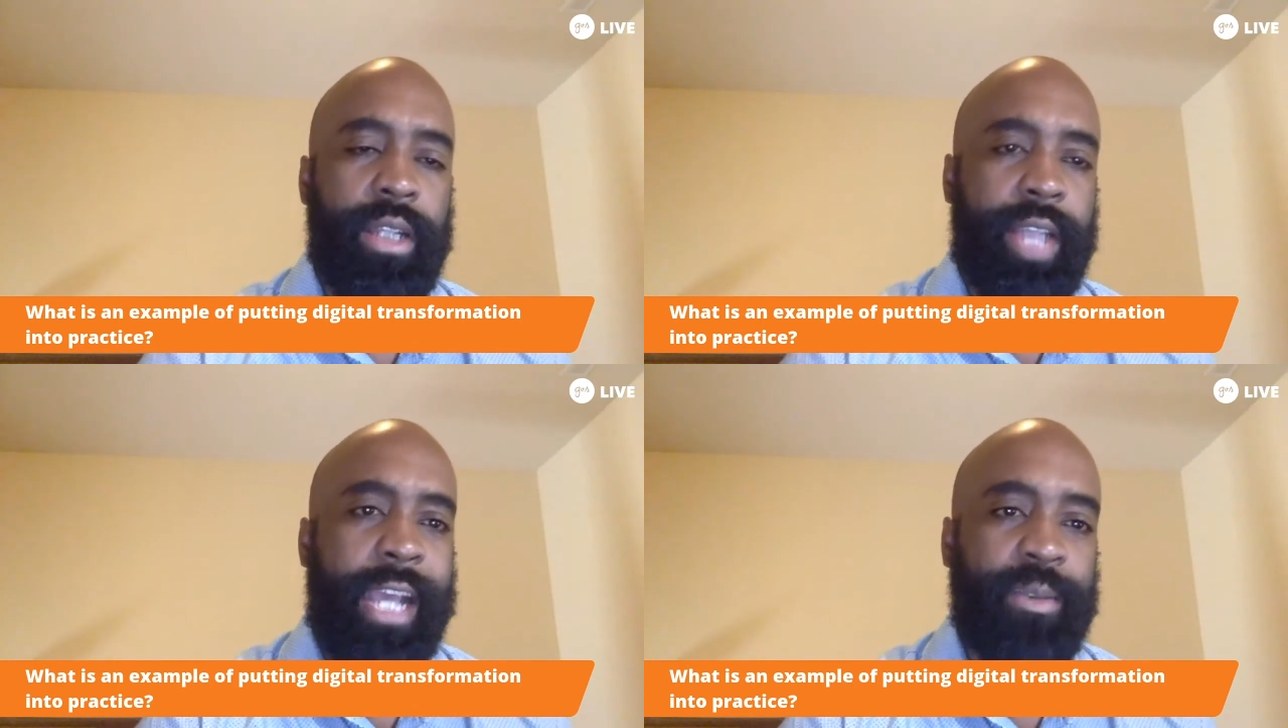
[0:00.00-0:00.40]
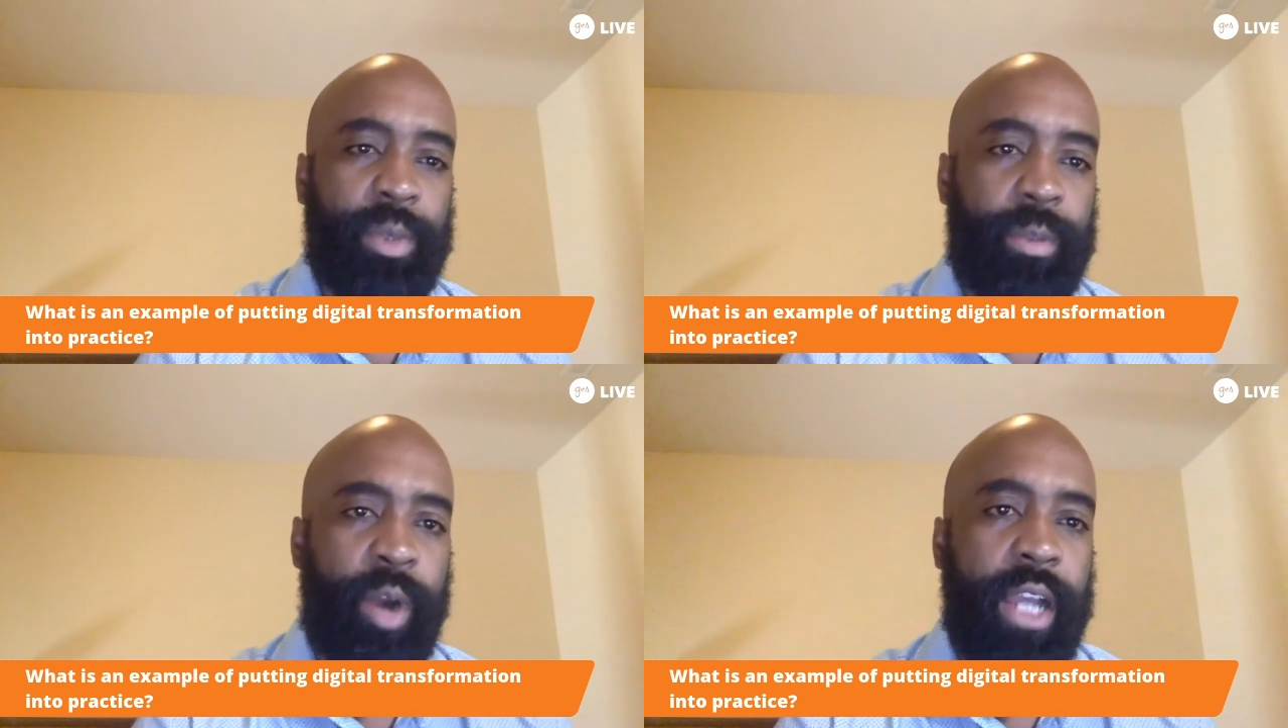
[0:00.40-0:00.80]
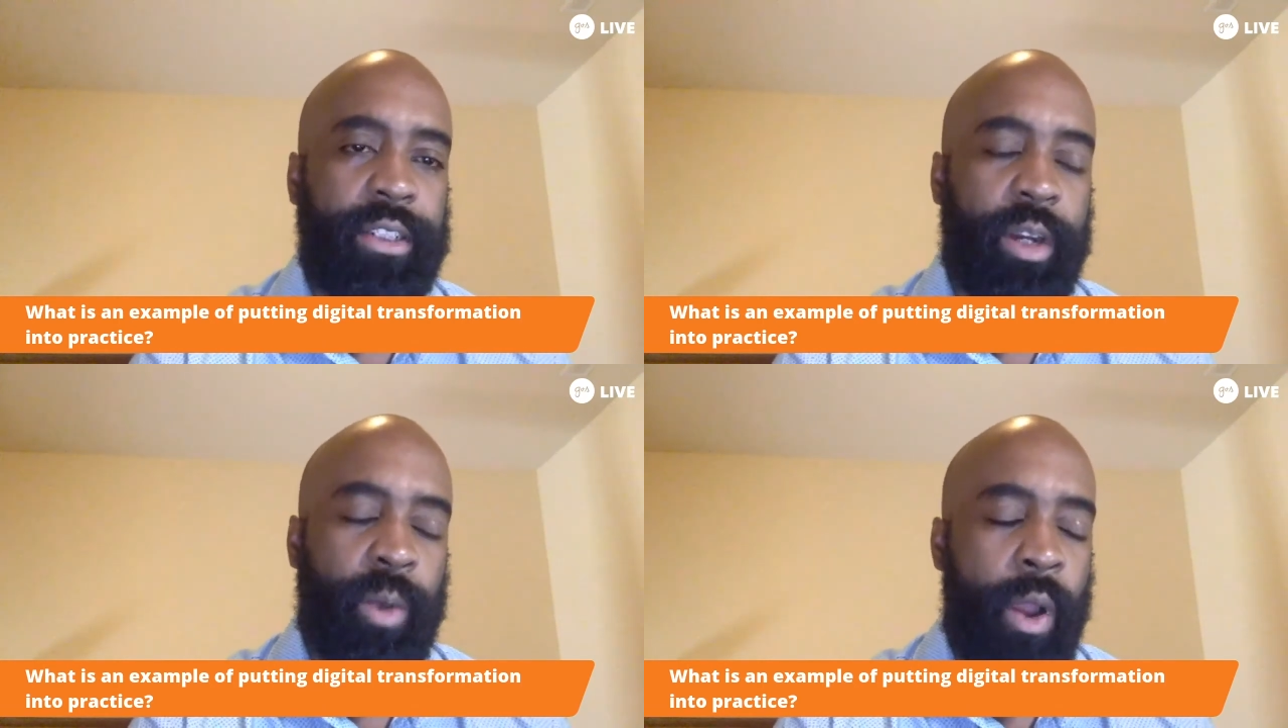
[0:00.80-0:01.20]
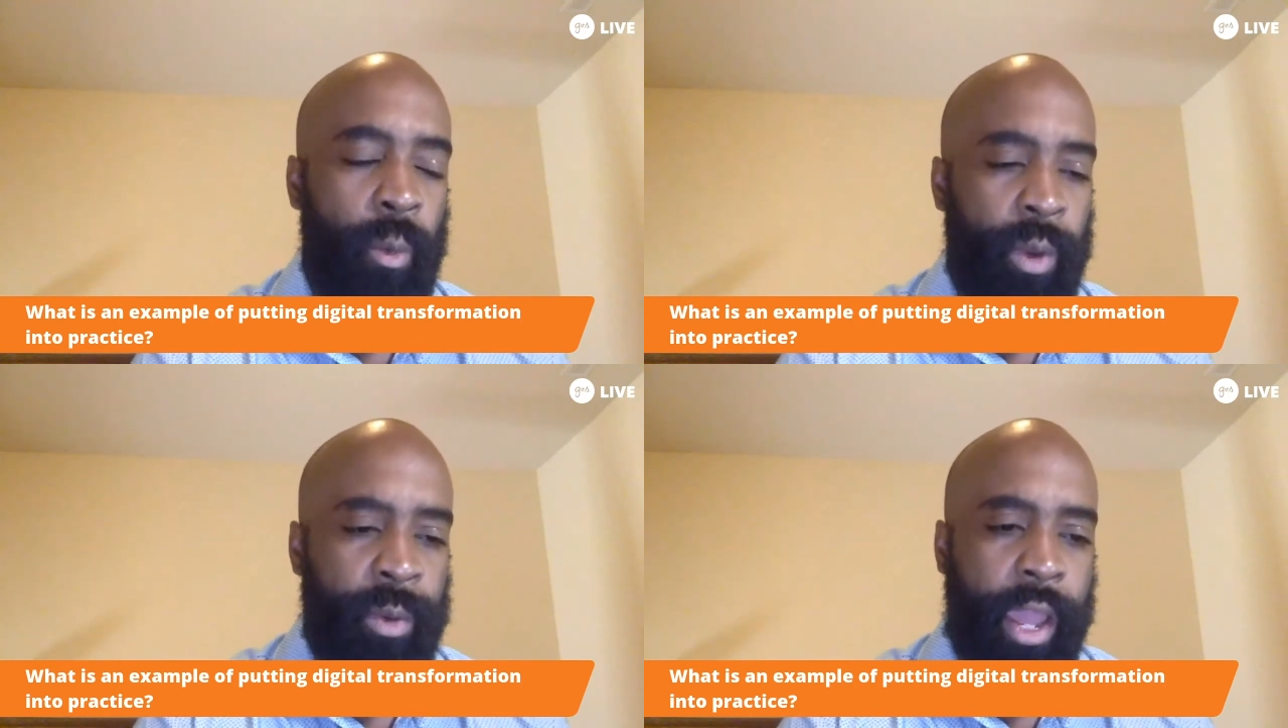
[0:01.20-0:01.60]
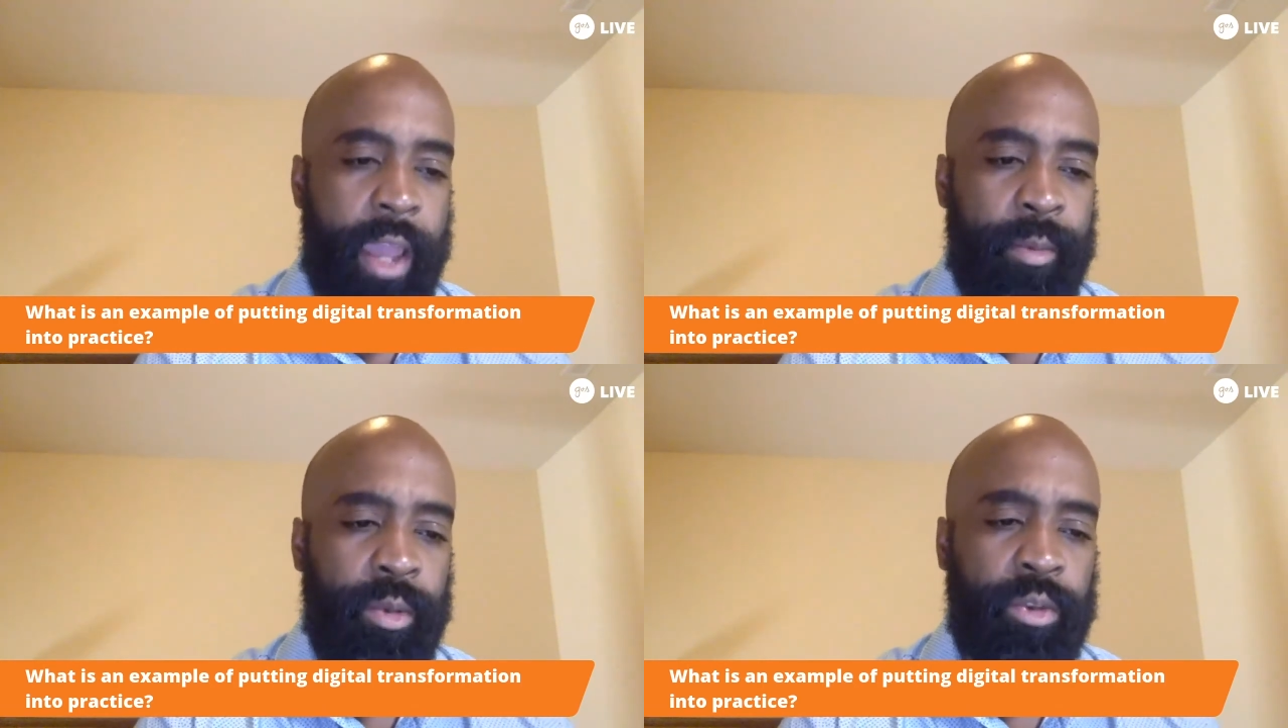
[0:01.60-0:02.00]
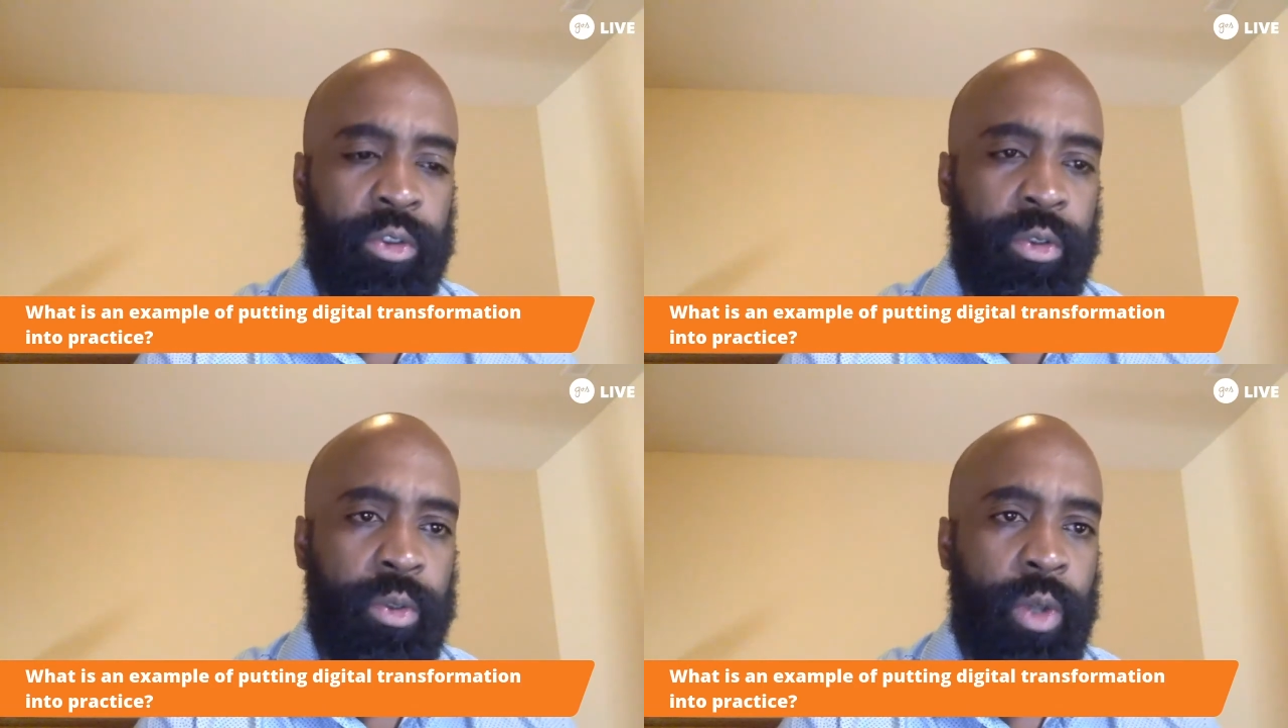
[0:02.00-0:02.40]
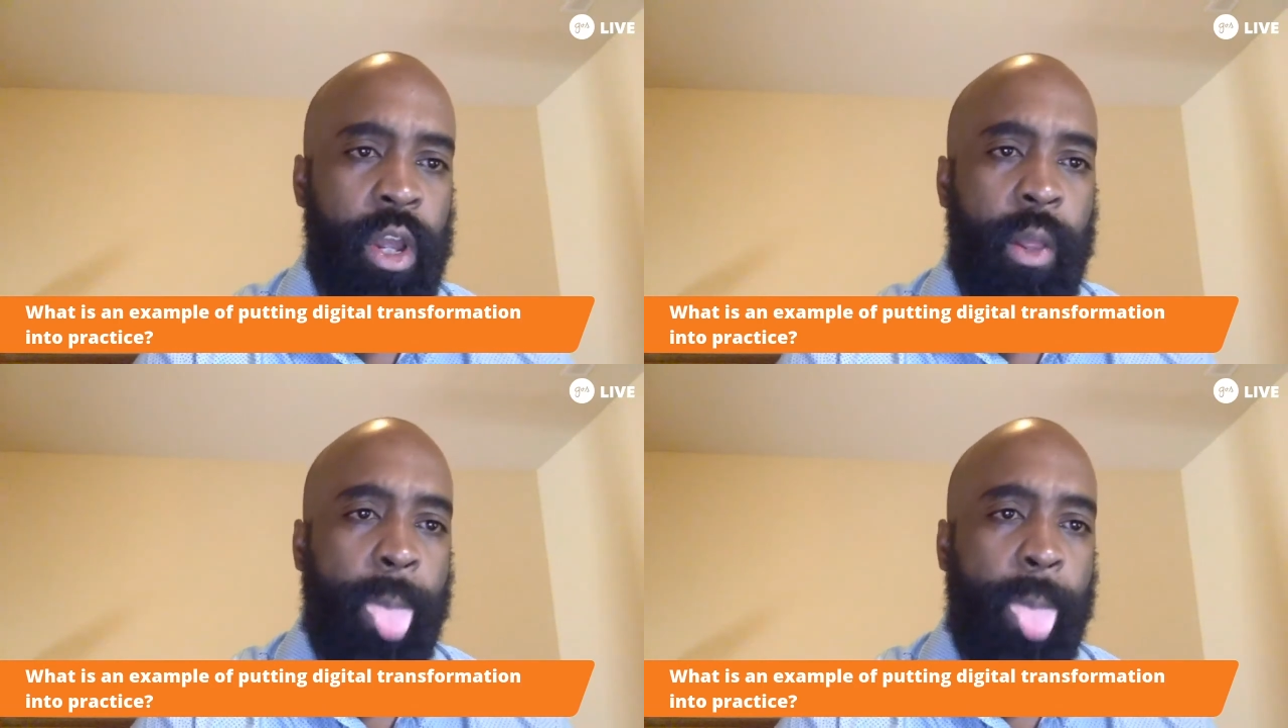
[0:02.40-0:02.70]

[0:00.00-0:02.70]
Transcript: tasked with the project, right, we were able to,